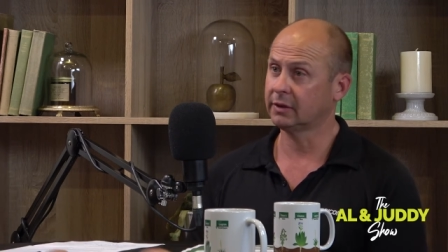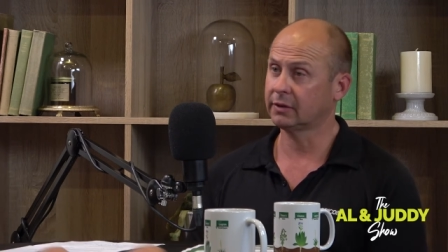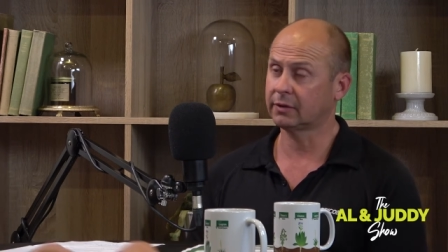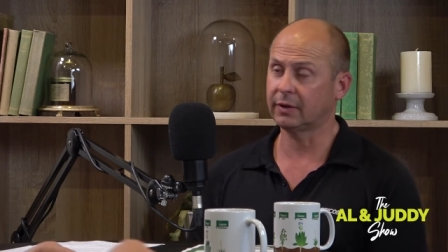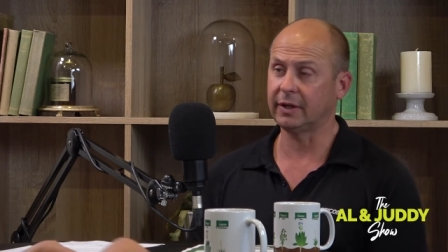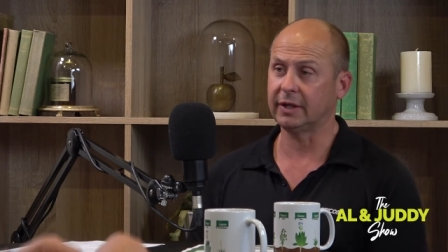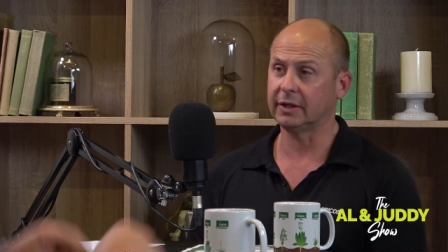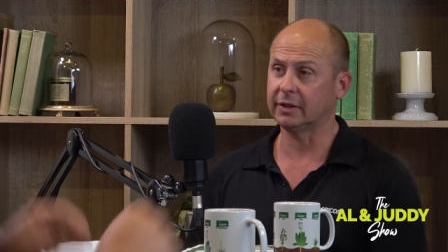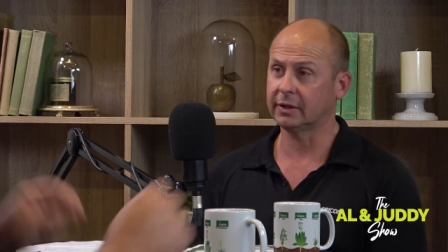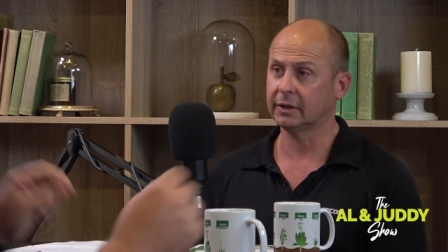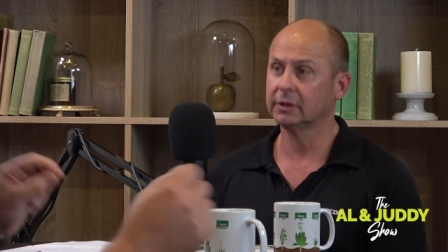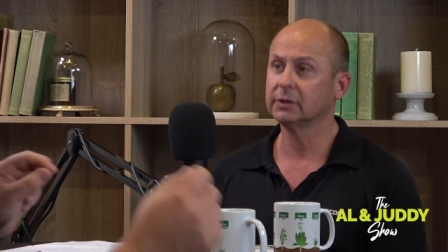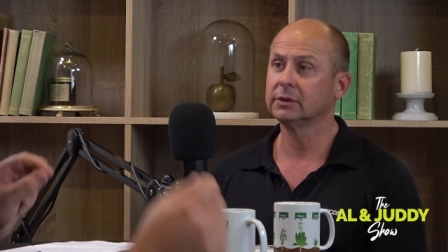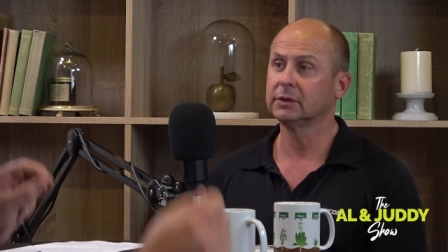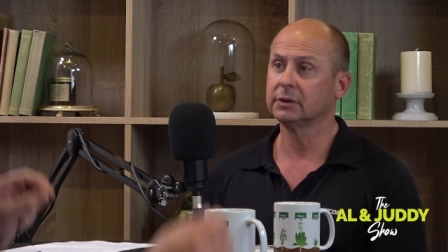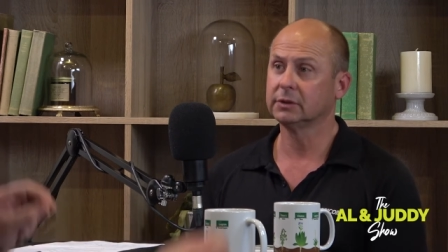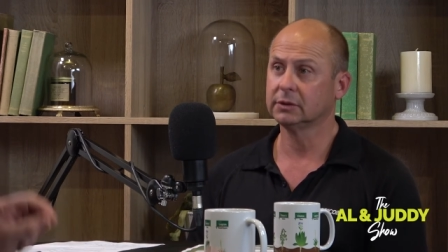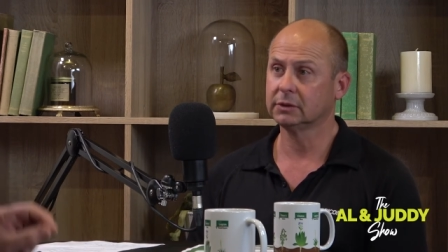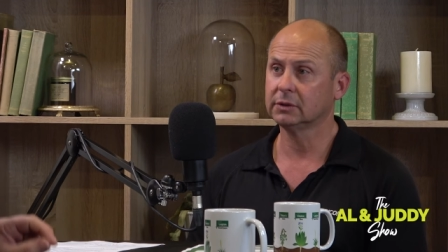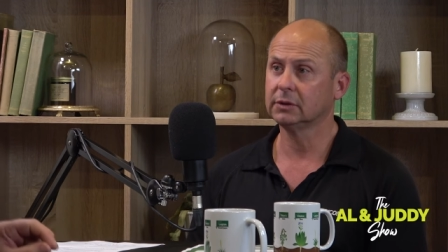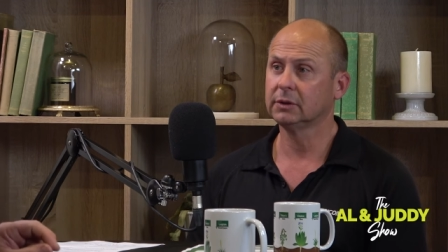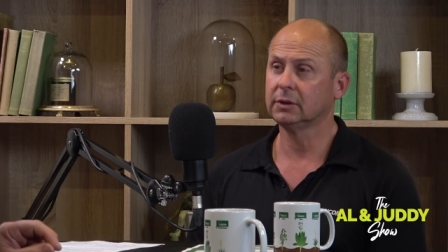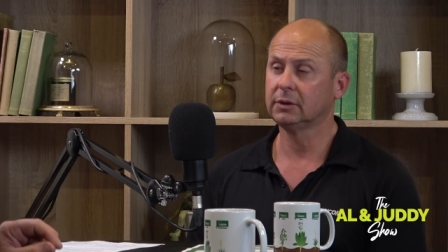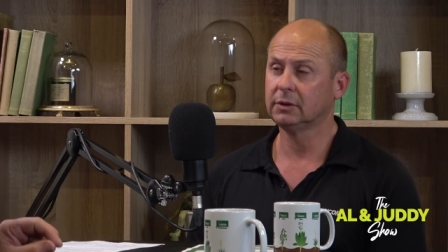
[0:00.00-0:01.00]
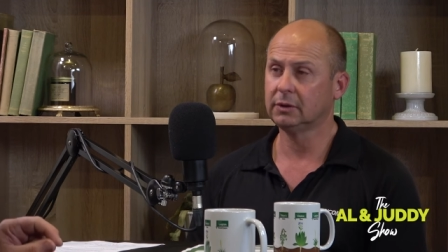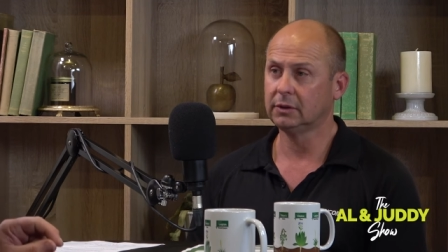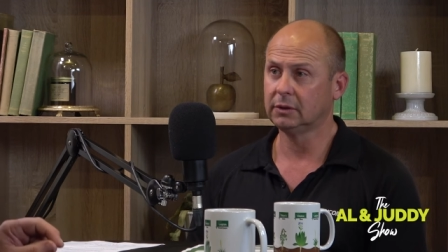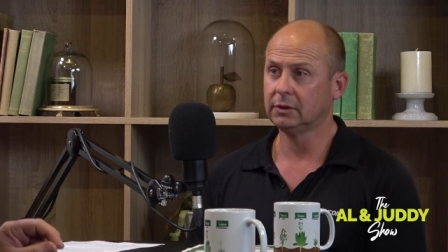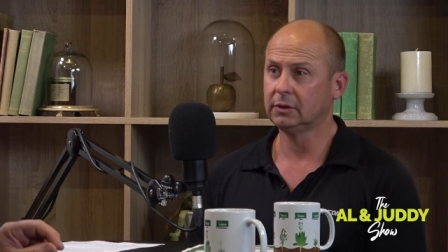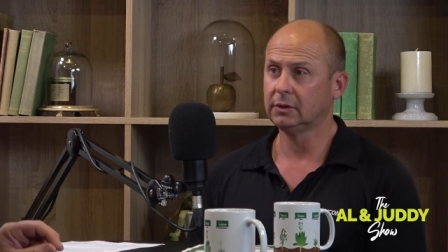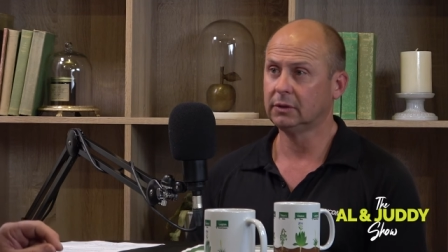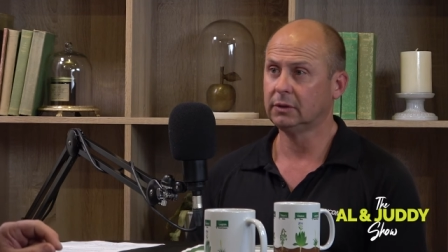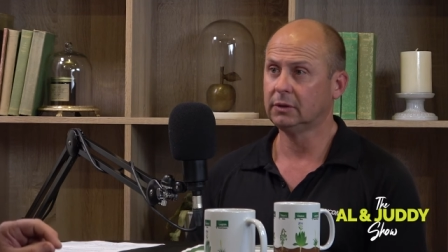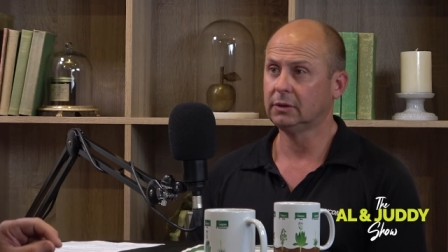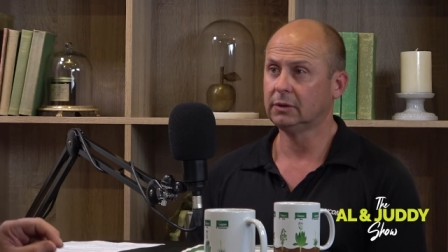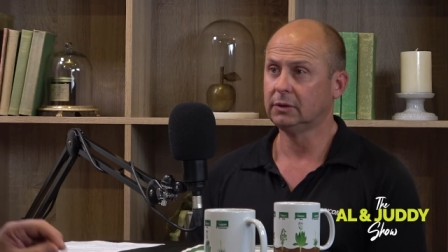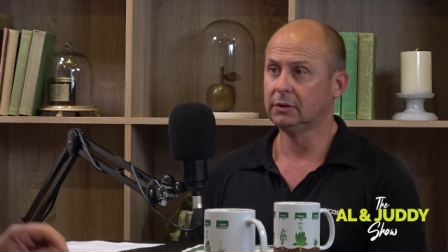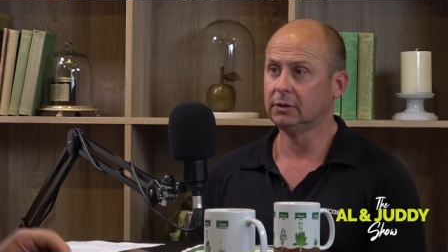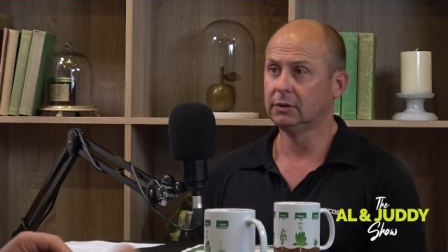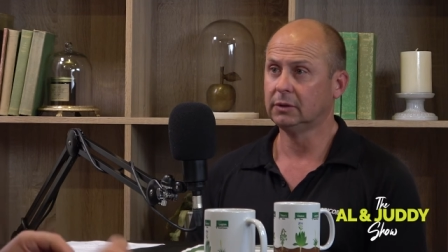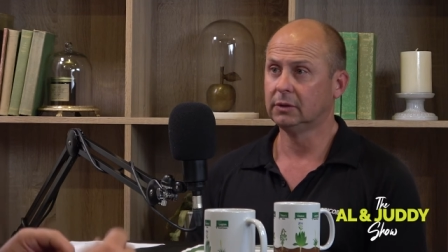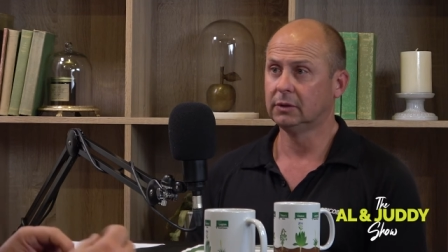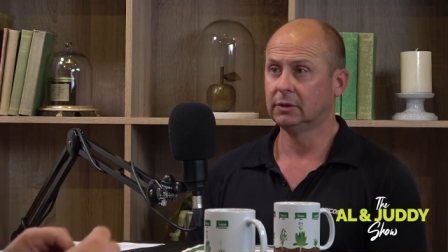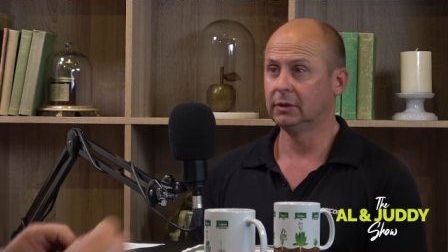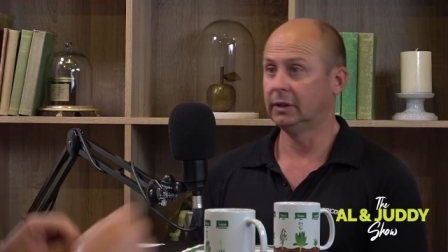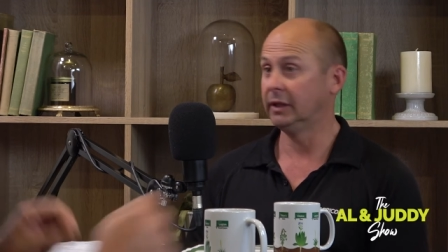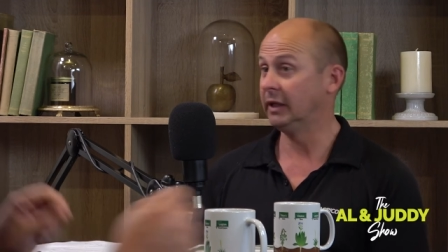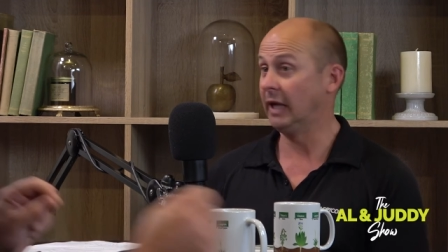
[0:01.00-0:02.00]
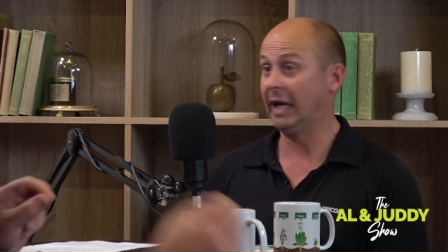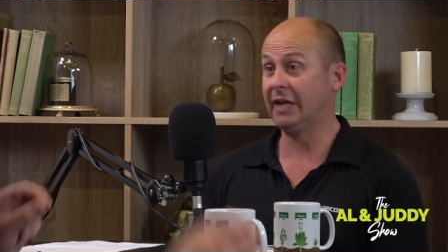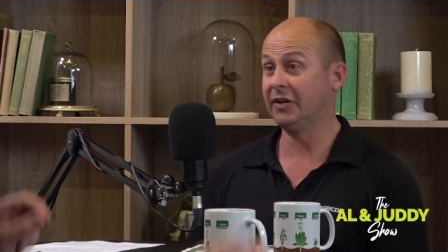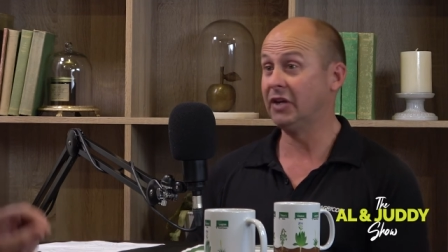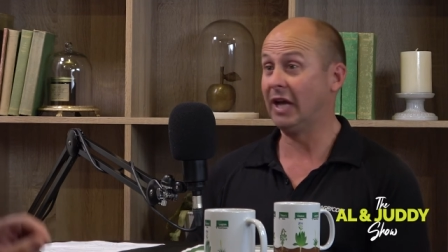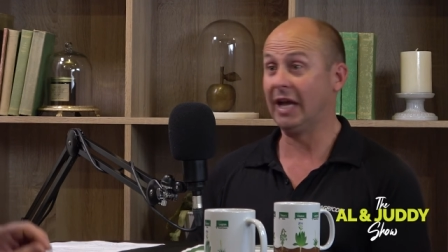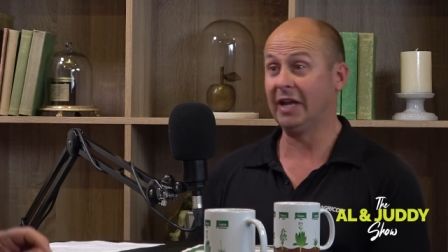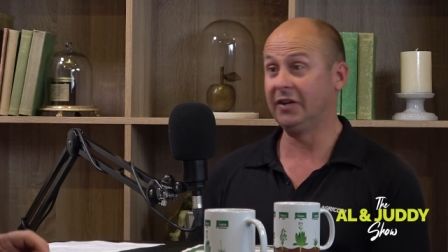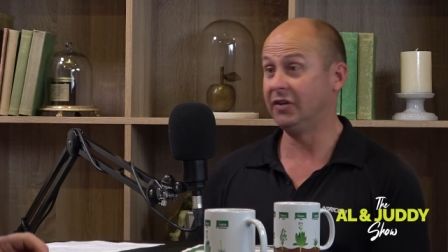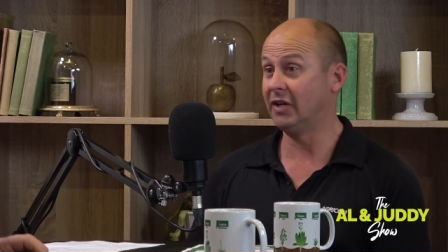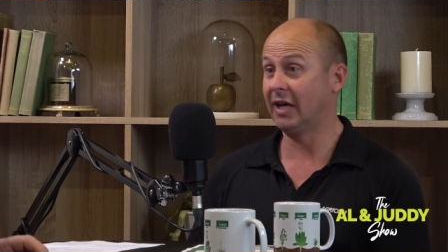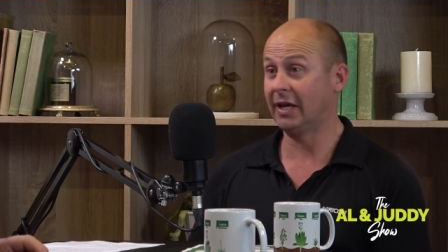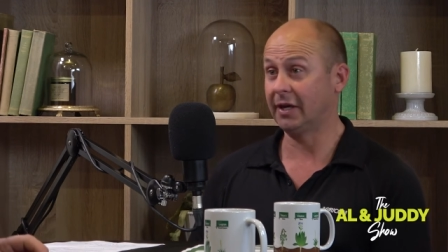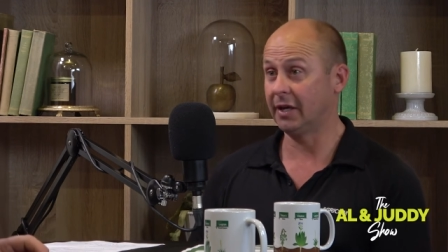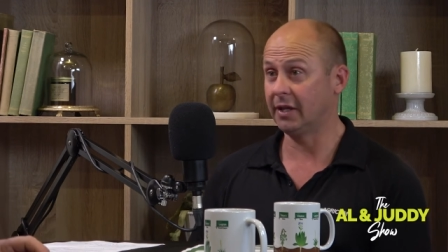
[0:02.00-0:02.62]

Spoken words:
And because it was low in those, or had